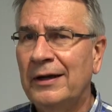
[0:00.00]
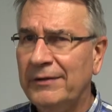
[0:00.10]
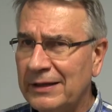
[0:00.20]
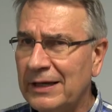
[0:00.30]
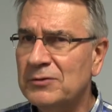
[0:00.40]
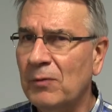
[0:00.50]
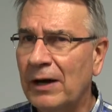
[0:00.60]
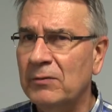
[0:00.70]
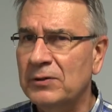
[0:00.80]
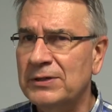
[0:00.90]
I think that's
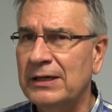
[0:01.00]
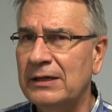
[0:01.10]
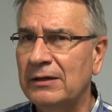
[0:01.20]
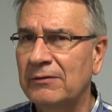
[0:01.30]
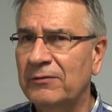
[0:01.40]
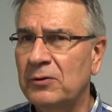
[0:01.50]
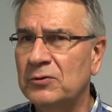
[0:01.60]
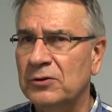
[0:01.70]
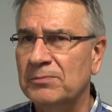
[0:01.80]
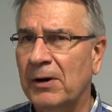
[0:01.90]
why we're seeing the
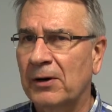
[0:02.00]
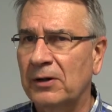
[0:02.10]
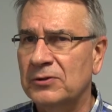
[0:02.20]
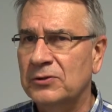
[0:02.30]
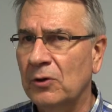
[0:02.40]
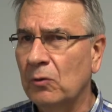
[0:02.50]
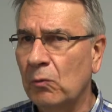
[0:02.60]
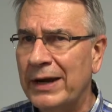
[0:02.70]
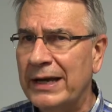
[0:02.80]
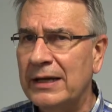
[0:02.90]
futures market so
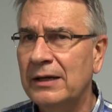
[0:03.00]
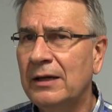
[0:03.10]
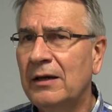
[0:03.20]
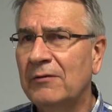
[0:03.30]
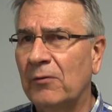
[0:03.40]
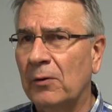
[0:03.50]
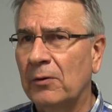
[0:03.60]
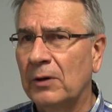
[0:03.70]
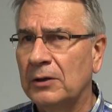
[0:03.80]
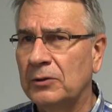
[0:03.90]
weak
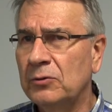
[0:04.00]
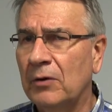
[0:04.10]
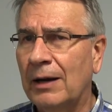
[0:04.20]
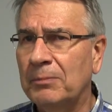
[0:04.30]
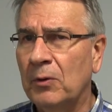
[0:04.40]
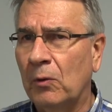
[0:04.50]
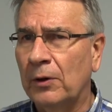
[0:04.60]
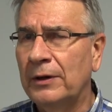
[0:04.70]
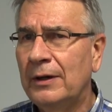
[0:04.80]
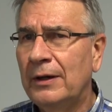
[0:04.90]
for new crop
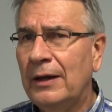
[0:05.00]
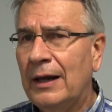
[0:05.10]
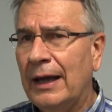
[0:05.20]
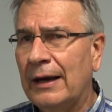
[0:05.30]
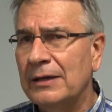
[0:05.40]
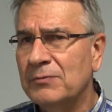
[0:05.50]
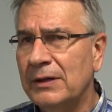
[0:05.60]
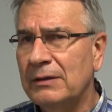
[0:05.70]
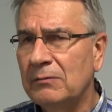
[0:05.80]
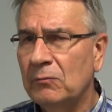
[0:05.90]
corn. And as
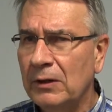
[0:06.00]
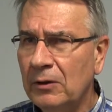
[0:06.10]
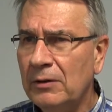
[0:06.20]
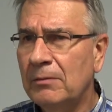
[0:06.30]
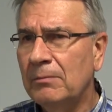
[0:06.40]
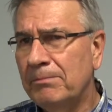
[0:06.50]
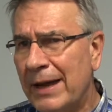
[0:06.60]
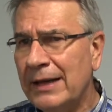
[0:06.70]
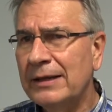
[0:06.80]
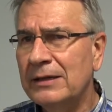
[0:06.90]
we look
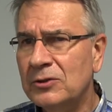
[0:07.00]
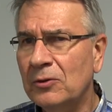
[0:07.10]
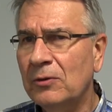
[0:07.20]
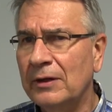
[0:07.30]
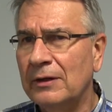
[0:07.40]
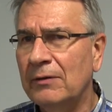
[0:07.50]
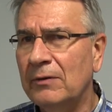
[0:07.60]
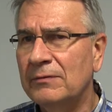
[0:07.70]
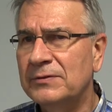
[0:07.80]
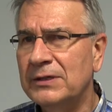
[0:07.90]
back historically,
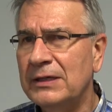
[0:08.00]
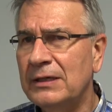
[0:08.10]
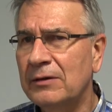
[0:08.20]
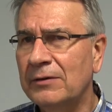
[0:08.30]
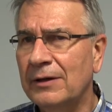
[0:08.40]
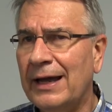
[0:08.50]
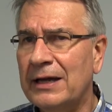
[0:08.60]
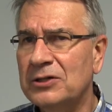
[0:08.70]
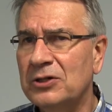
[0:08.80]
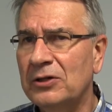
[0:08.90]
we've seen here in the
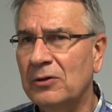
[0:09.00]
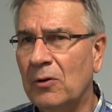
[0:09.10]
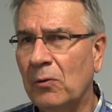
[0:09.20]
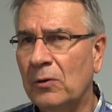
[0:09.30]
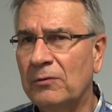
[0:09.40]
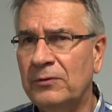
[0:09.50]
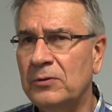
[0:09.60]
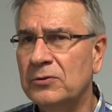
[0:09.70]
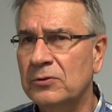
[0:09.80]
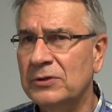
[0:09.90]
last year corn
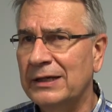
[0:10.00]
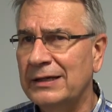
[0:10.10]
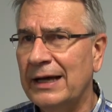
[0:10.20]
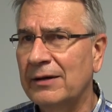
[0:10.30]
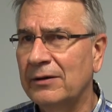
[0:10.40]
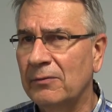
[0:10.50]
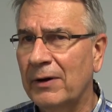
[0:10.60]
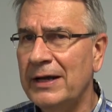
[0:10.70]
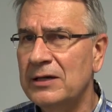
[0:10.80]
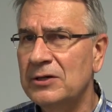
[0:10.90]
futures get down in the
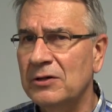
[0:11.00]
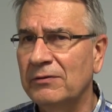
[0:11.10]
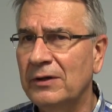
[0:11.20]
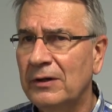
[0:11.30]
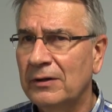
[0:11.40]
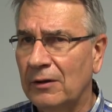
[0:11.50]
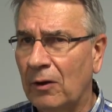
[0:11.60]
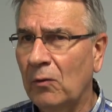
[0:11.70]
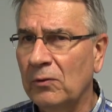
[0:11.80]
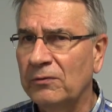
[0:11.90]
range of the
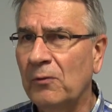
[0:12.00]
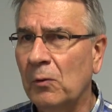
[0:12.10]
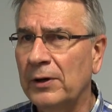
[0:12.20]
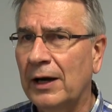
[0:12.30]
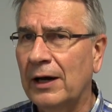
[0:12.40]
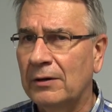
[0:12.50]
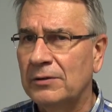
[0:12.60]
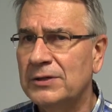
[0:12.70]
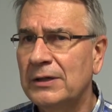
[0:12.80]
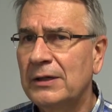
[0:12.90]
lower $4.